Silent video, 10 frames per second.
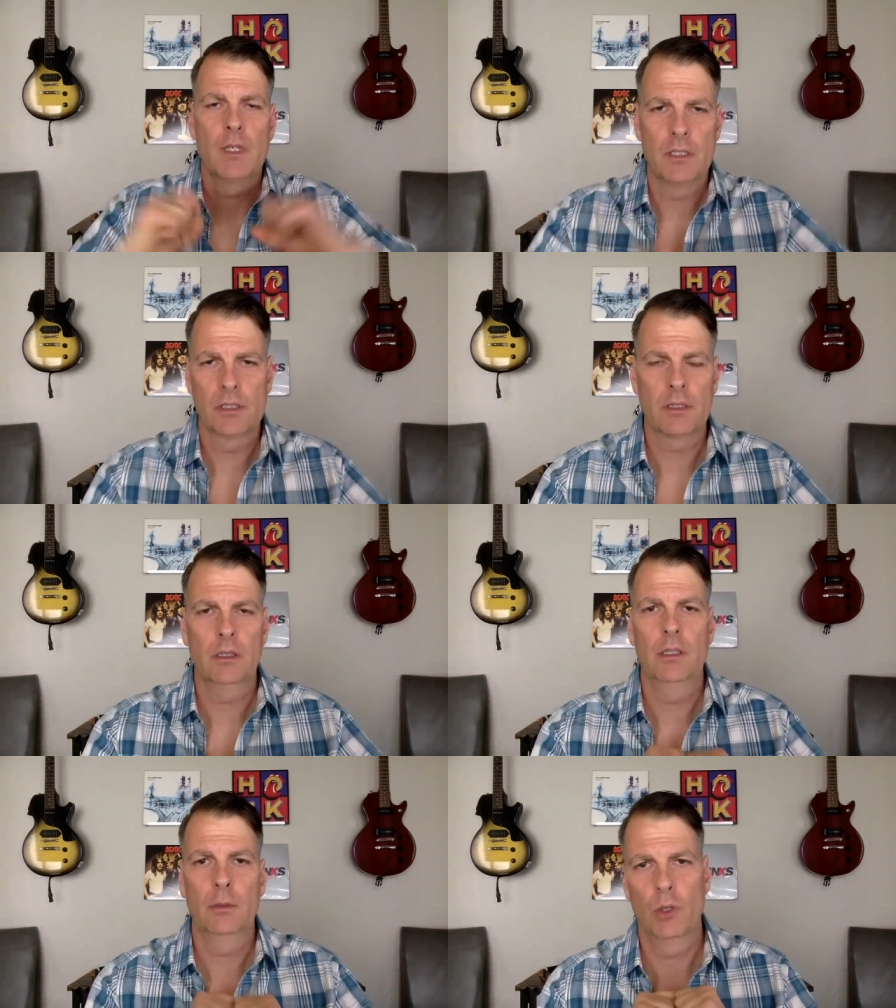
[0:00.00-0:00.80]
just a
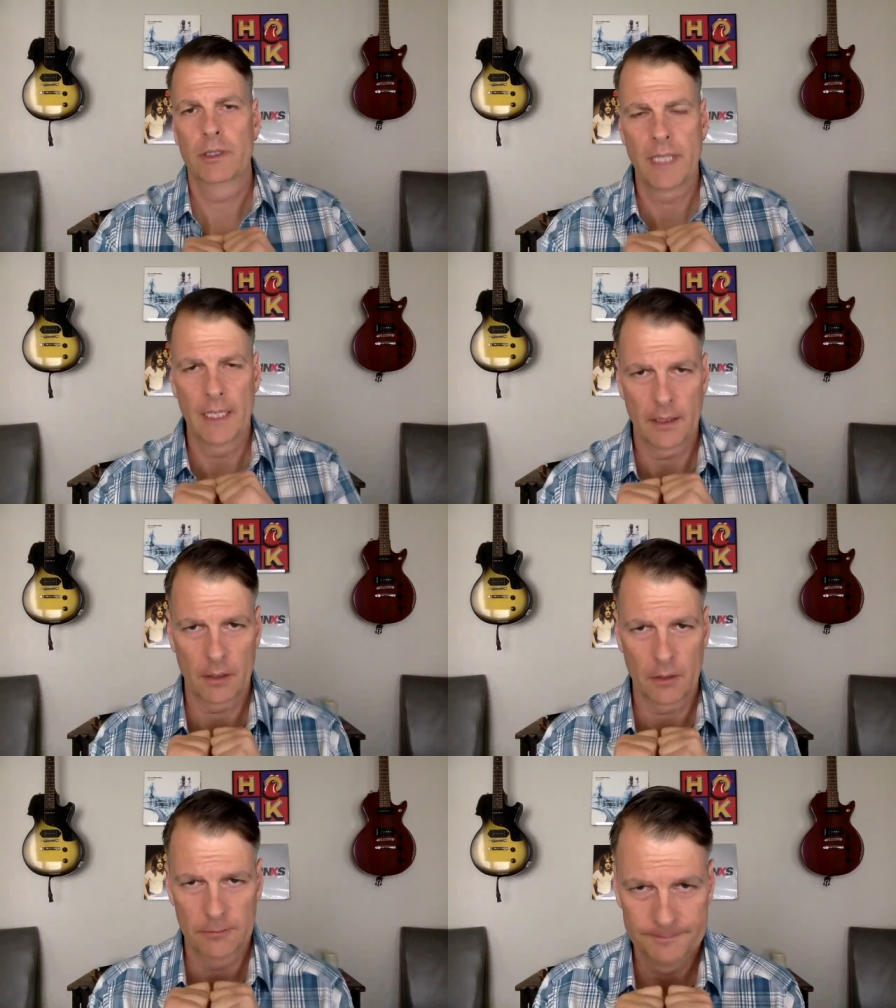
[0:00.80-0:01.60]
little more
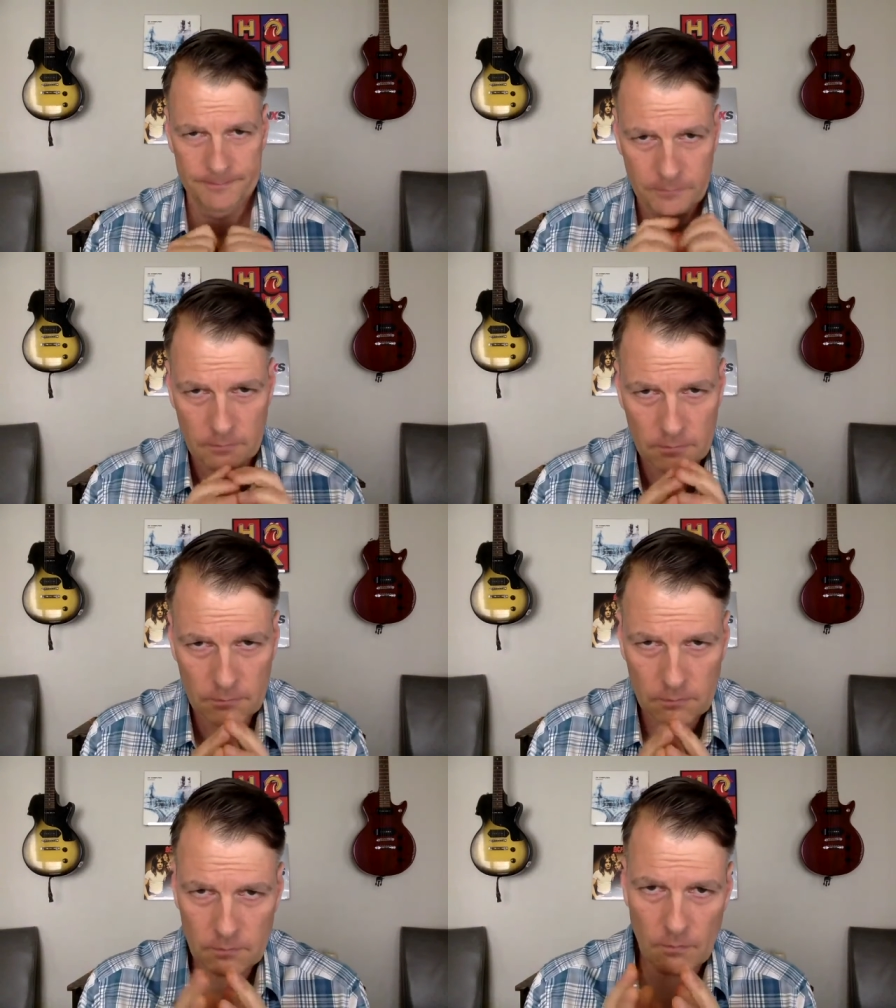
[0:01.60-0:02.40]
technical.
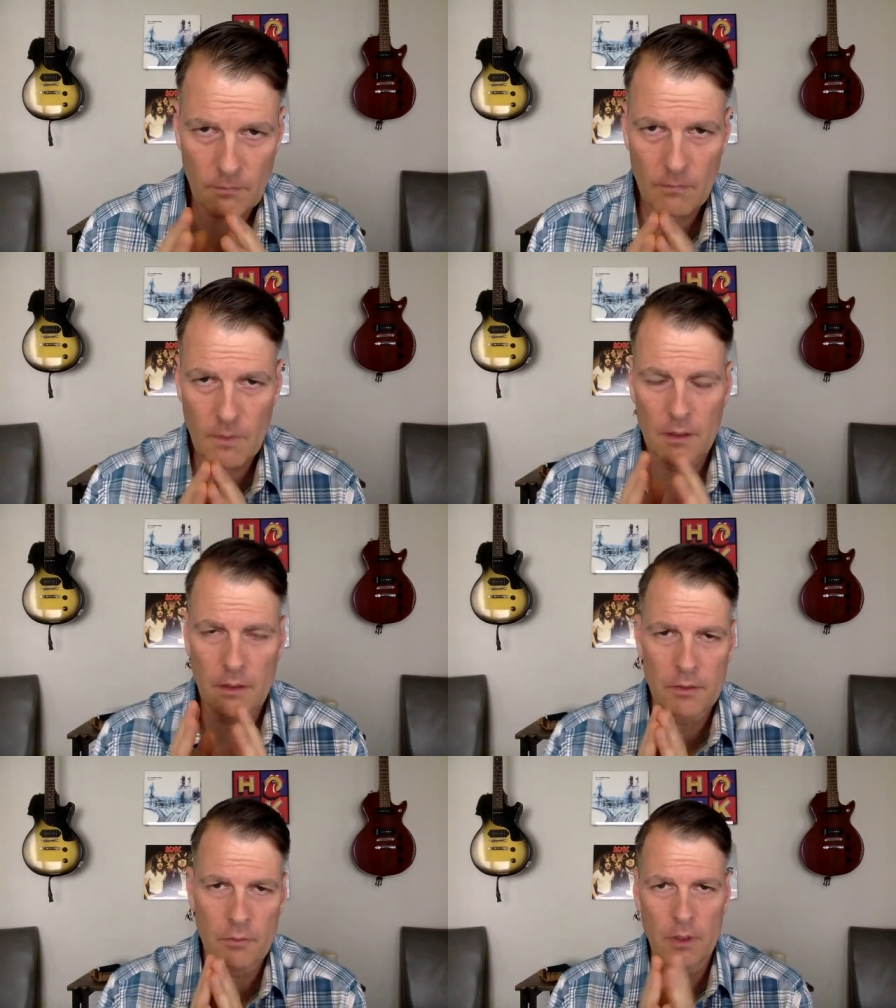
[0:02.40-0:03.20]

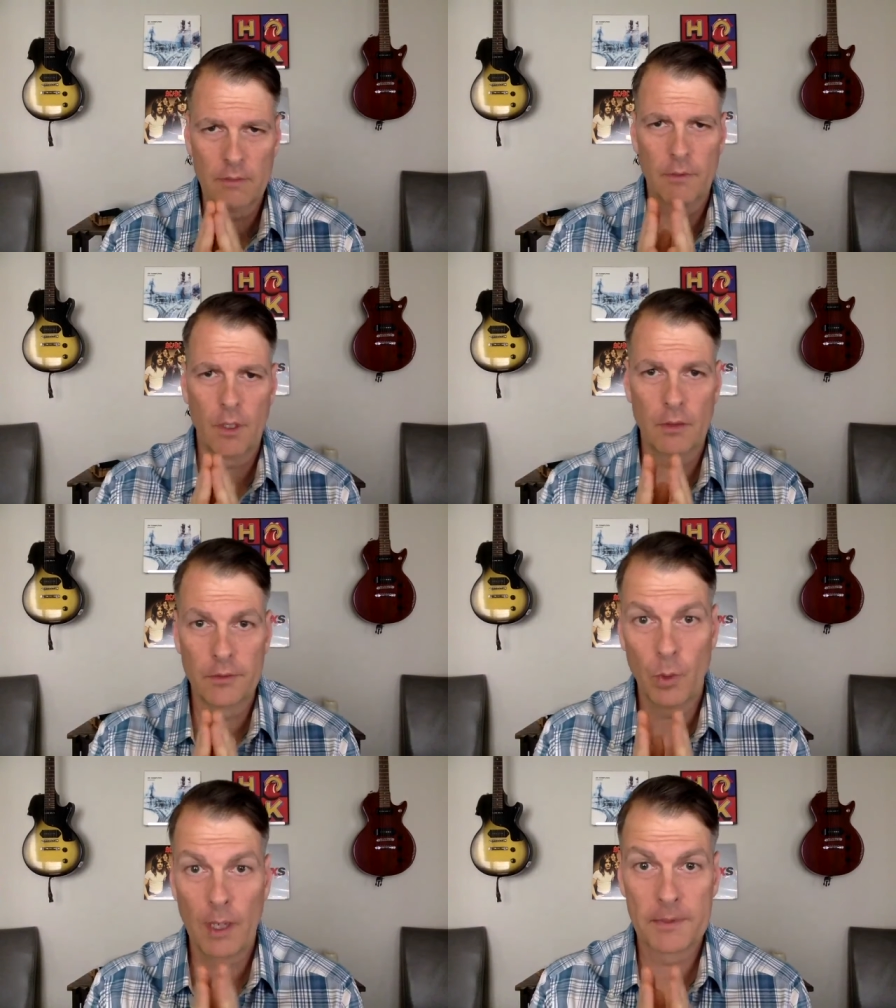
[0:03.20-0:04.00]
This one involves
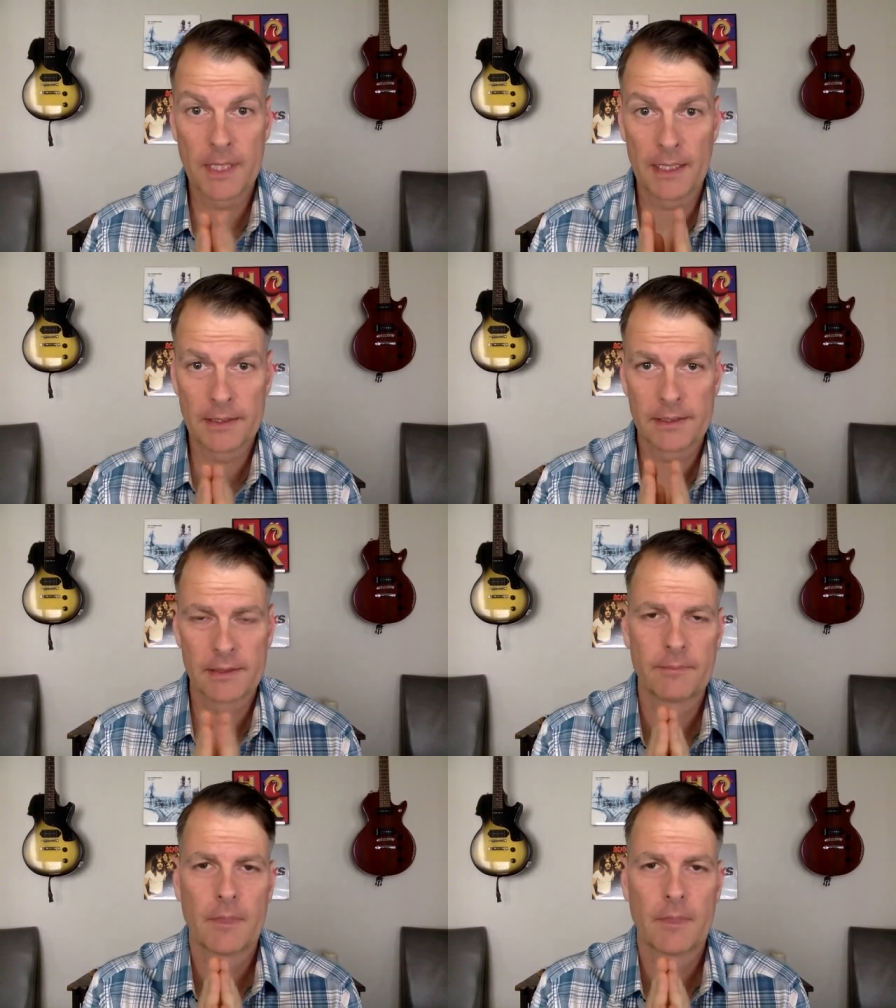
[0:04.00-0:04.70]
websites.